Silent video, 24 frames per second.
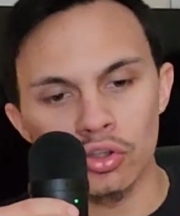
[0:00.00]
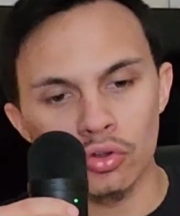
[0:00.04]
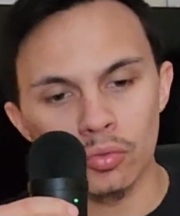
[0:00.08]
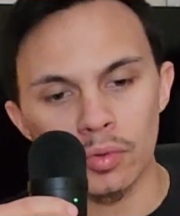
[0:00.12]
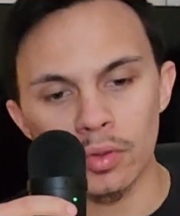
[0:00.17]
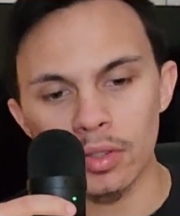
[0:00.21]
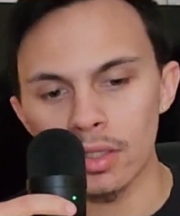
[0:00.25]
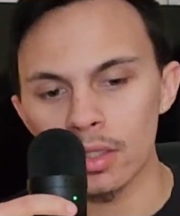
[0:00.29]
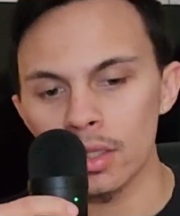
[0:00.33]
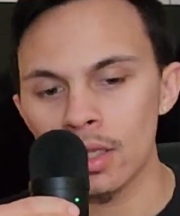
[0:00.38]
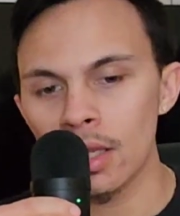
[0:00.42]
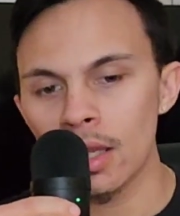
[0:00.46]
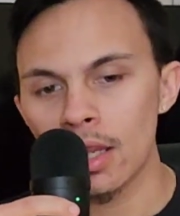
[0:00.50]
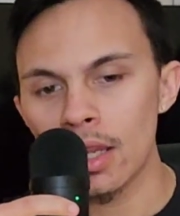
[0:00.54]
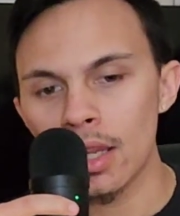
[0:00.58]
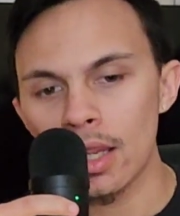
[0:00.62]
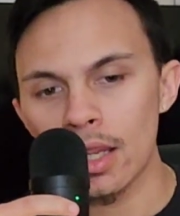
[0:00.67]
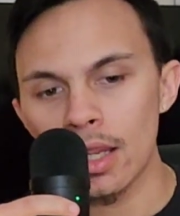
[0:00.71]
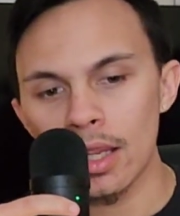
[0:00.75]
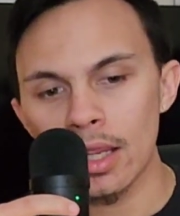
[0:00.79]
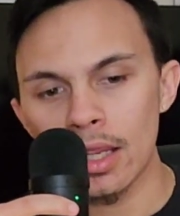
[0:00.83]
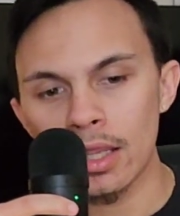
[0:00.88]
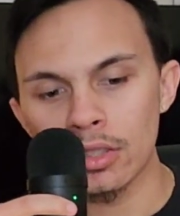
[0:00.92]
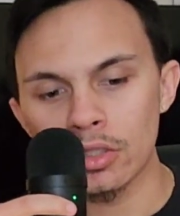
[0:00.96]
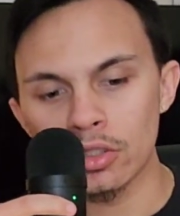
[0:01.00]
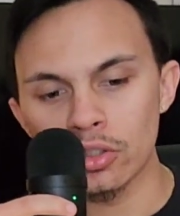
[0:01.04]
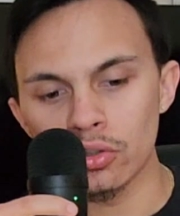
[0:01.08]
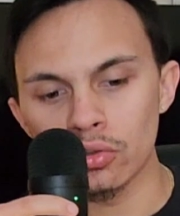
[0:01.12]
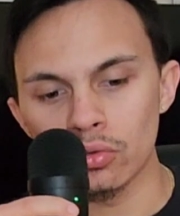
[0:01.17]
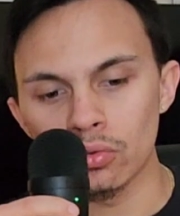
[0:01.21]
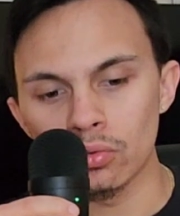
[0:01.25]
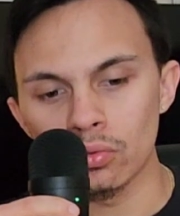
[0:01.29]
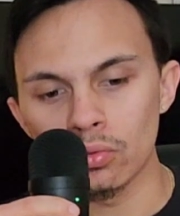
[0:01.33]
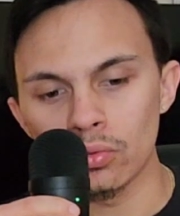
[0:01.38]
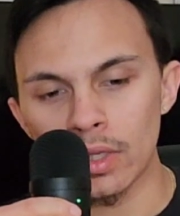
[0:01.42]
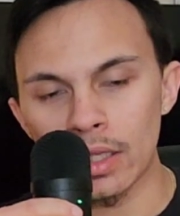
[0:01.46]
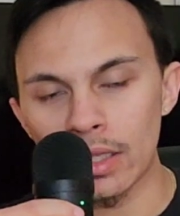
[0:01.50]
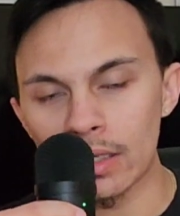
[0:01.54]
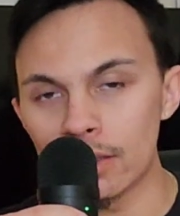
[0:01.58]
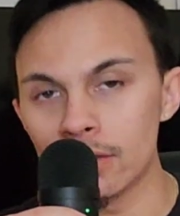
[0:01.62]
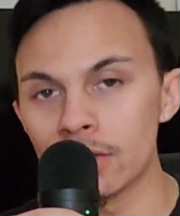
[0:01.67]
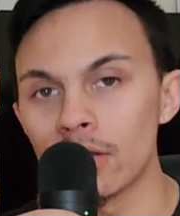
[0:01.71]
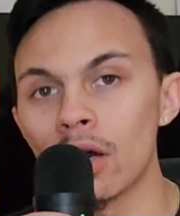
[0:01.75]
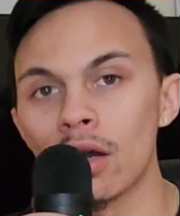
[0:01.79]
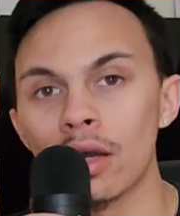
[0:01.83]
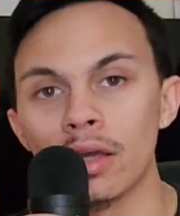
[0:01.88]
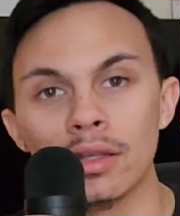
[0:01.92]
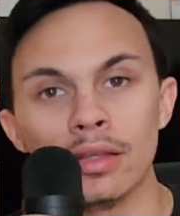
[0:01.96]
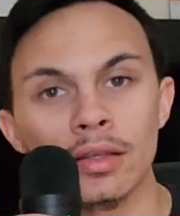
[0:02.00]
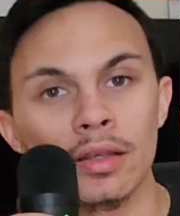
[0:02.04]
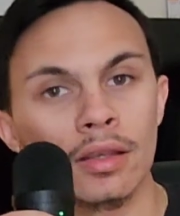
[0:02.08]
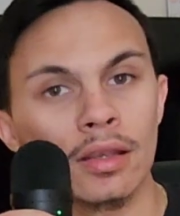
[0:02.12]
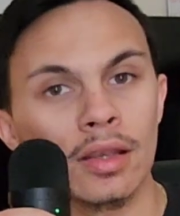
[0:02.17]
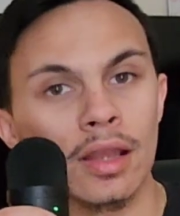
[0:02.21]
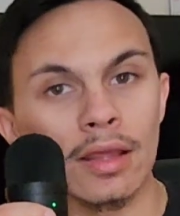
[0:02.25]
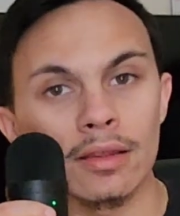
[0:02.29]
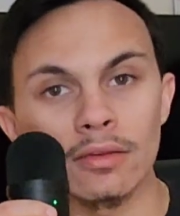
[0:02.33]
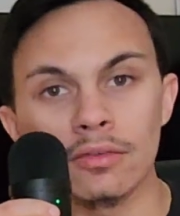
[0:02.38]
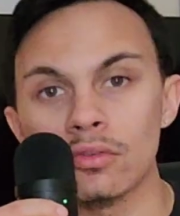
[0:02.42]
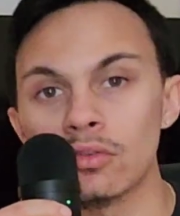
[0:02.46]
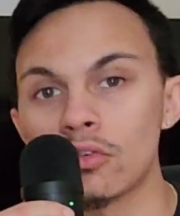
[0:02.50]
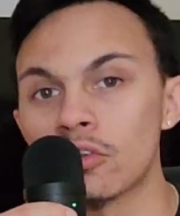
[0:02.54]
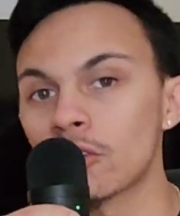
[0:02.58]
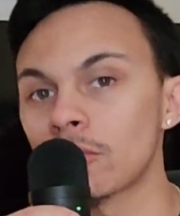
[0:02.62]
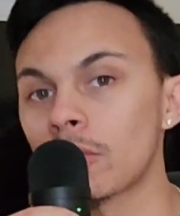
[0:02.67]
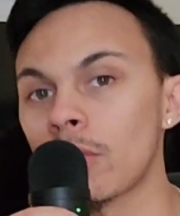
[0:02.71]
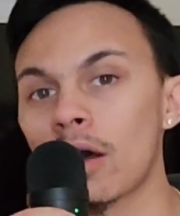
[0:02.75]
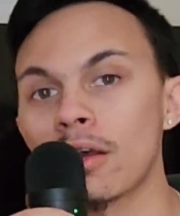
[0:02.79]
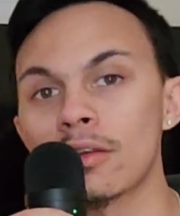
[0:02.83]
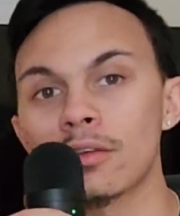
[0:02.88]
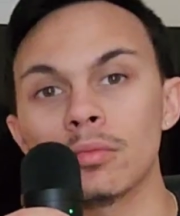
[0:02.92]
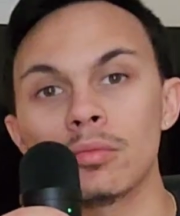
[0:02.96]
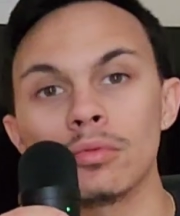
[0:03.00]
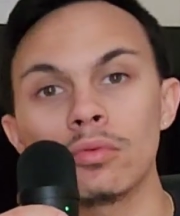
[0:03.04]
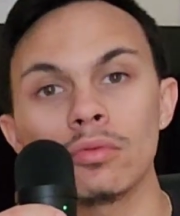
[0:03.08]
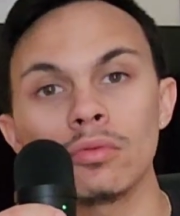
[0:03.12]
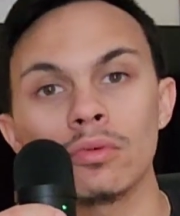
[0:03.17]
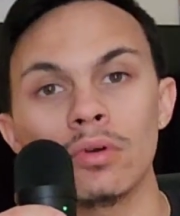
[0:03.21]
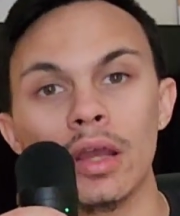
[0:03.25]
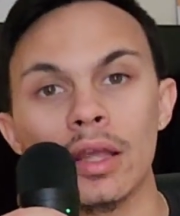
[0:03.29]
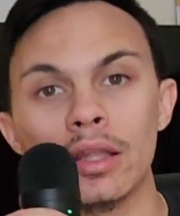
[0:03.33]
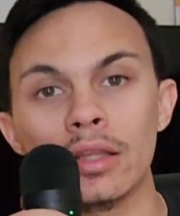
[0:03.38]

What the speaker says: it, and you get it done as soon as possible,